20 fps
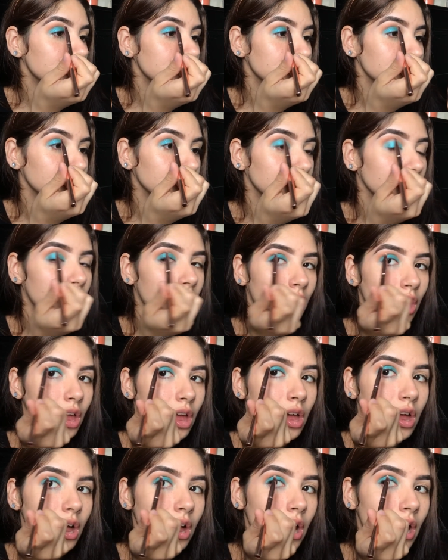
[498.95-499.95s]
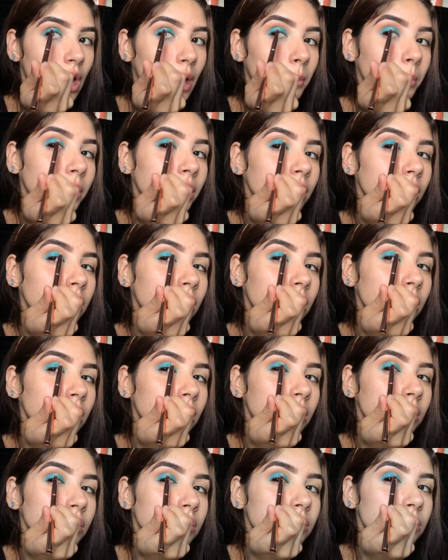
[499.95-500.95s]
So I'm
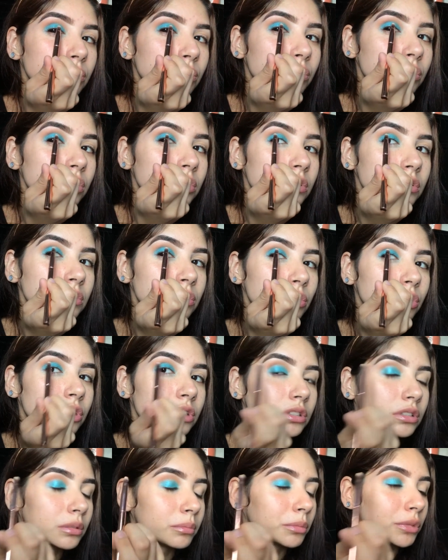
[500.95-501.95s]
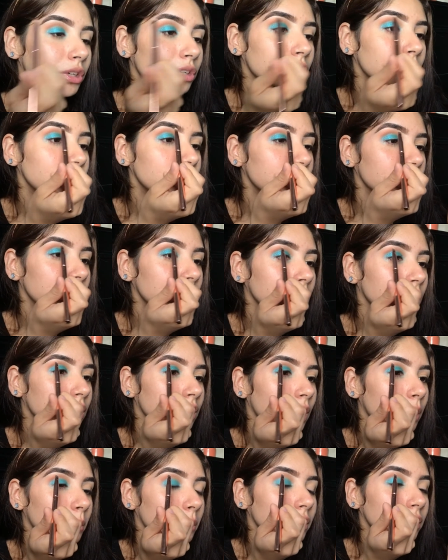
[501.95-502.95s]
gonna do this towards the middle,
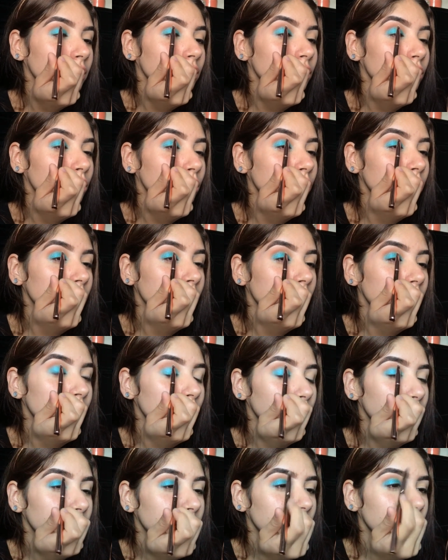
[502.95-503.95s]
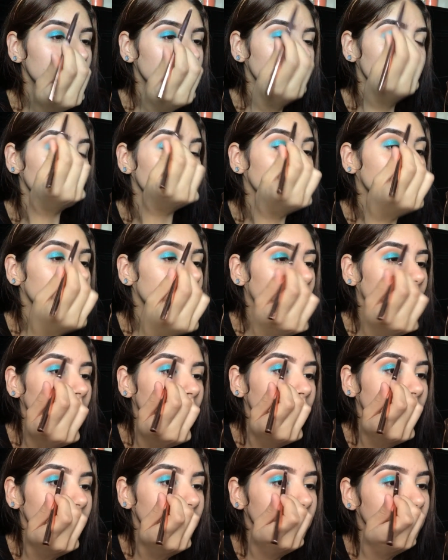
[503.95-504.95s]
and I'm gonna go a little bit above my
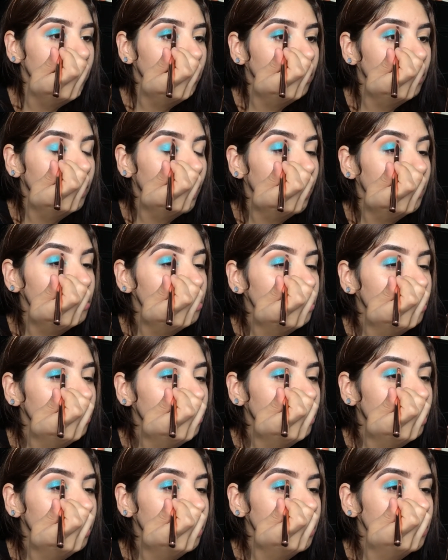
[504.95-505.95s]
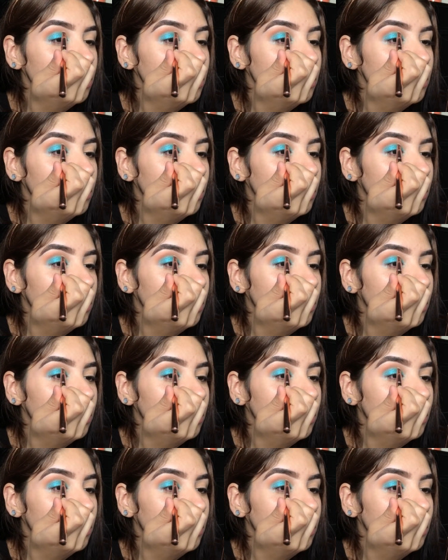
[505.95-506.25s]
natural crease.